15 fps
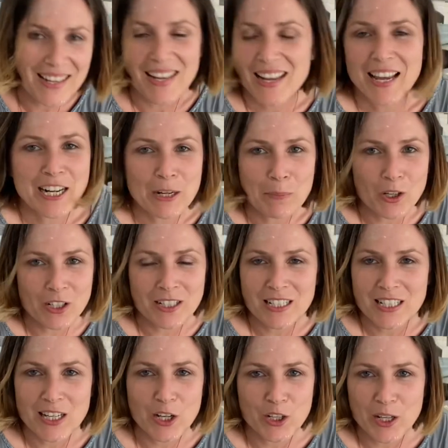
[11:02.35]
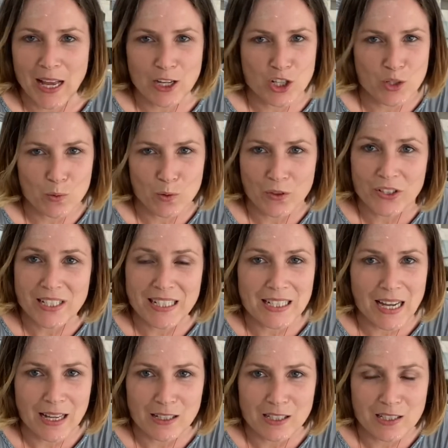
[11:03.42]
And I'm not going to tell you how to do all the
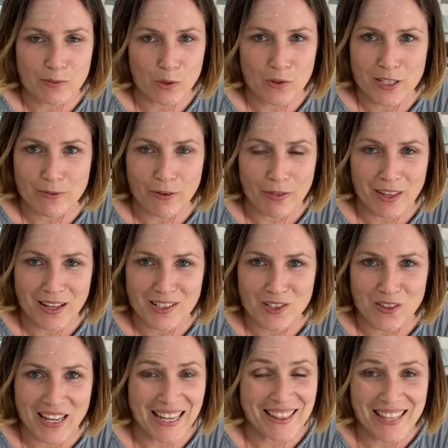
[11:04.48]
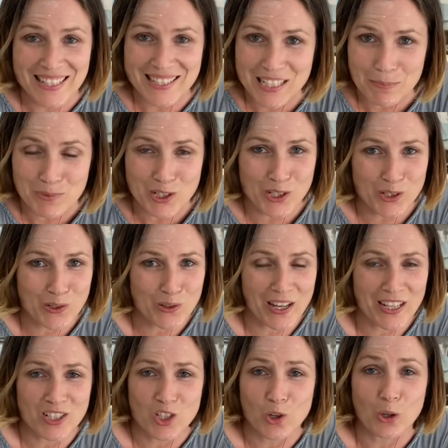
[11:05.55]
details of all the different things on the head. That's up to you.
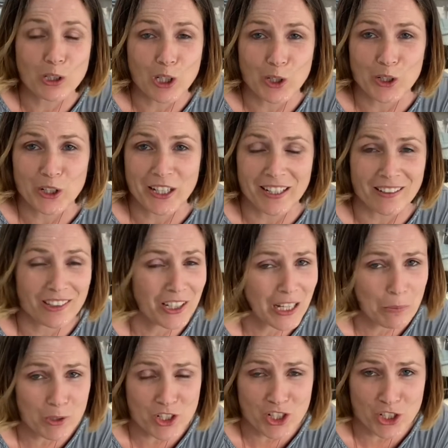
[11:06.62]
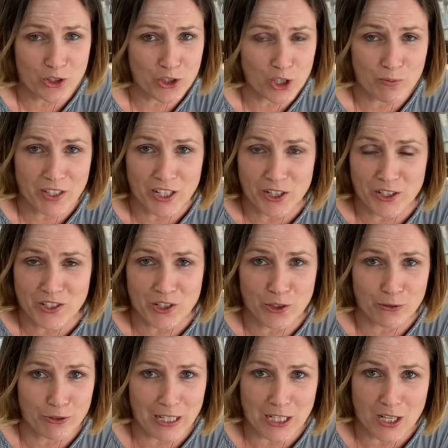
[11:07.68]
That's your learning. You can watch YouTube videos in your
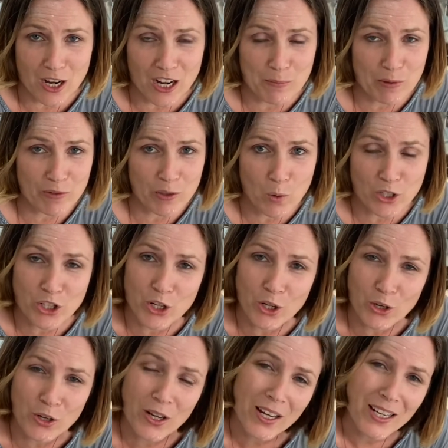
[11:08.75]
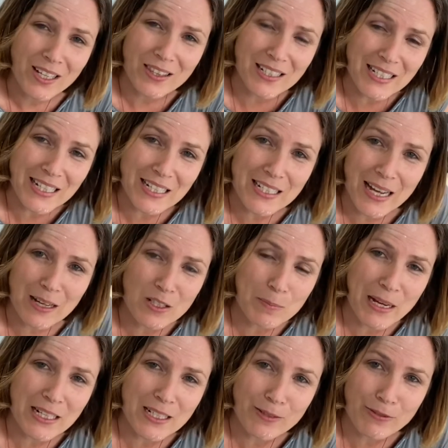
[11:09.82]
free time if you want to know the details
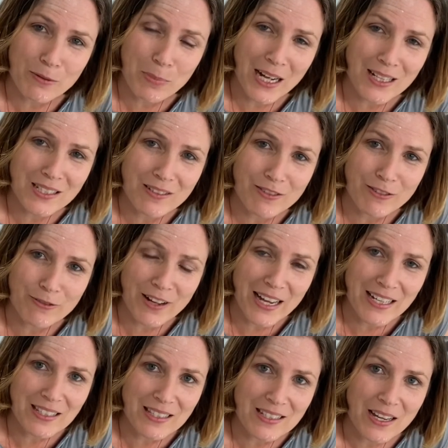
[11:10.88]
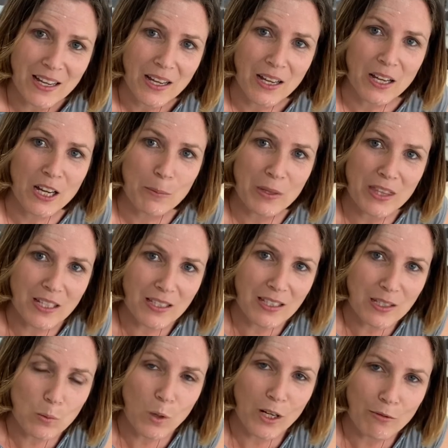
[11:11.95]
about different parts of the face. But this is
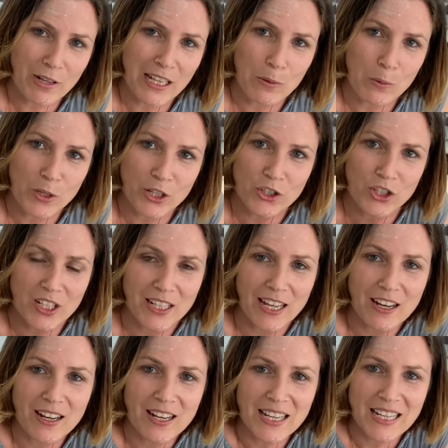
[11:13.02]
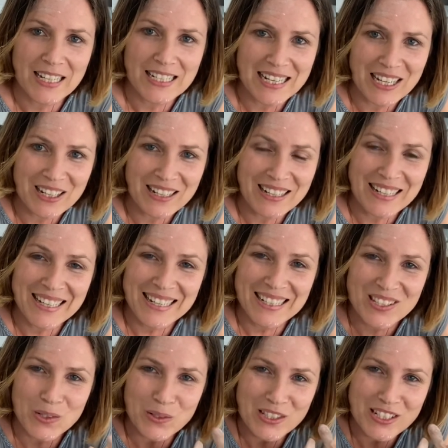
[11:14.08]
what I really wanted you to get done,
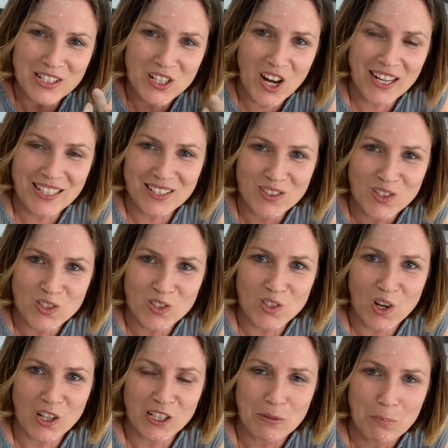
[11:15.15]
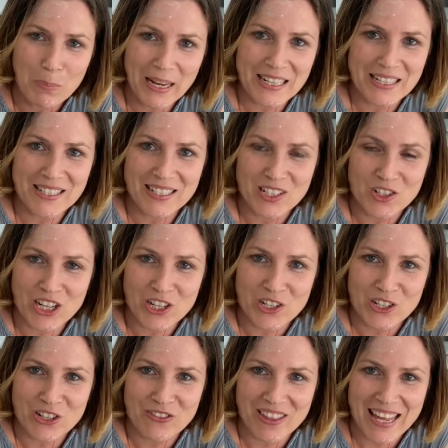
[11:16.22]
so it's nice and solid, basic structure
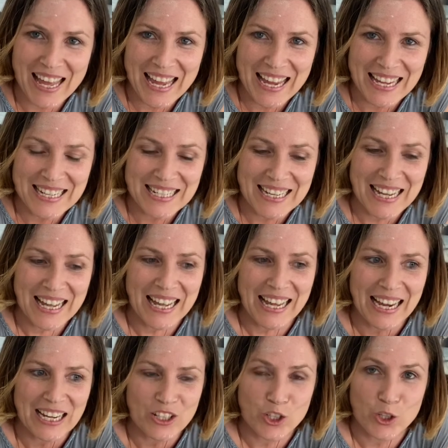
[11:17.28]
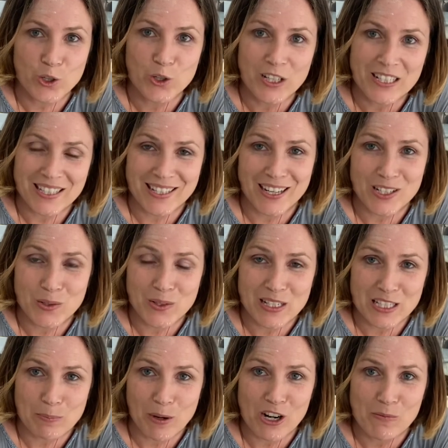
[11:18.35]
of the head, and you can start to
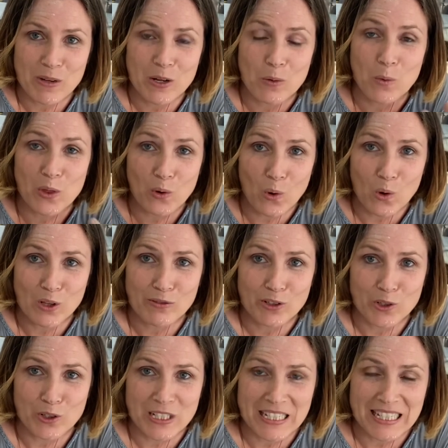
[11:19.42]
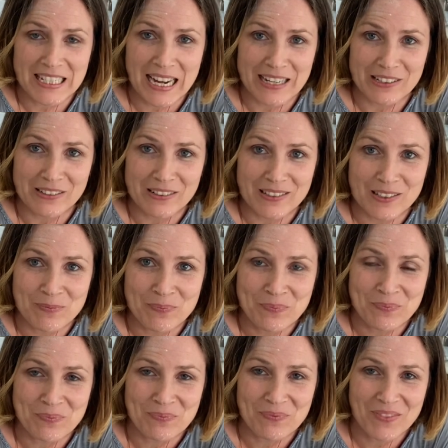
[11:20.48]
experiment with all of your details.
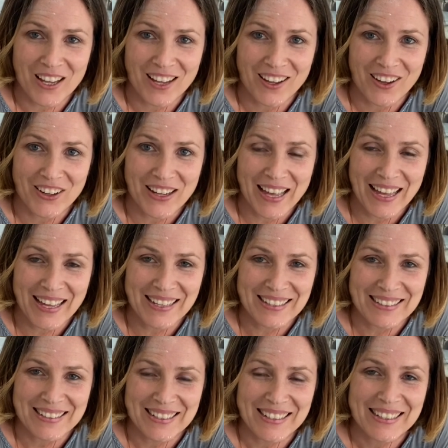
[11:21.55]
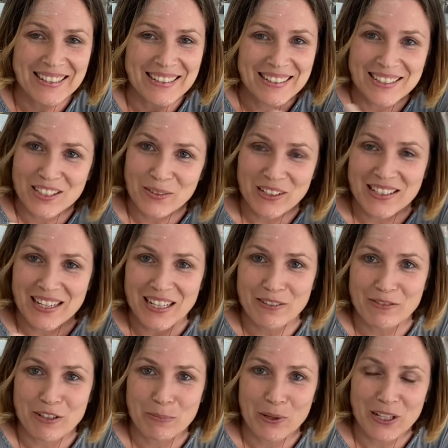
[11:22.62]
Okay? Well done,
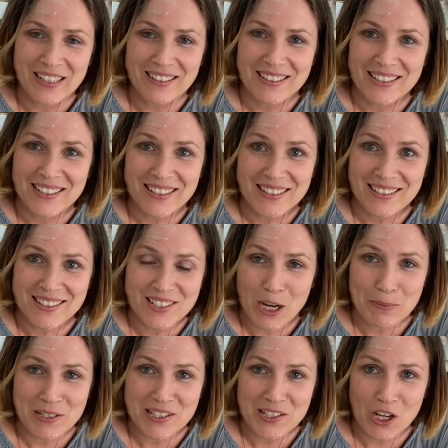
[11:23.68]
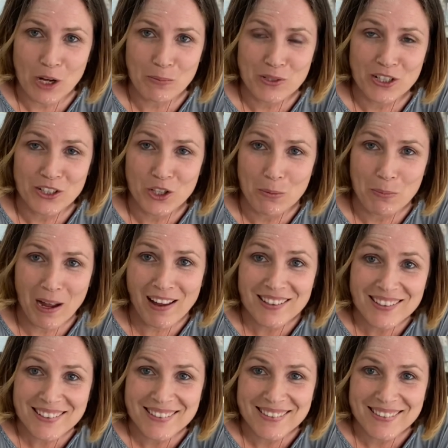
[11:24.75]
everybody. It's time to sculpt your bust.